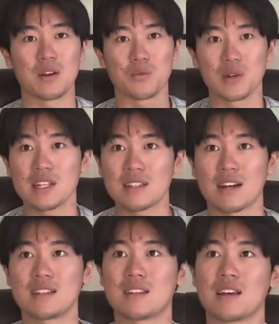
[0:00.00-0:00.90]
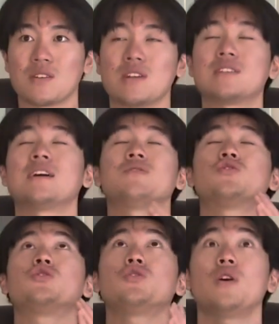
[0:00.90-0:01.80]
It really ties together. It sounds
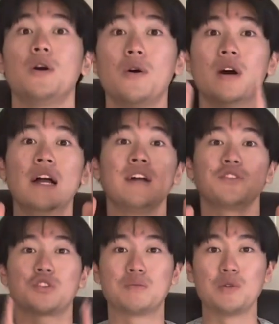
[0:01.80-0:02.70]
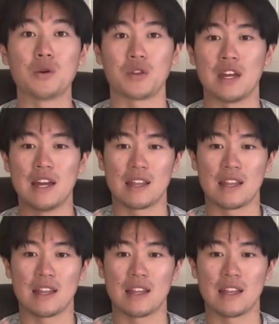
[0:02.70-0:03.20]
so smooth.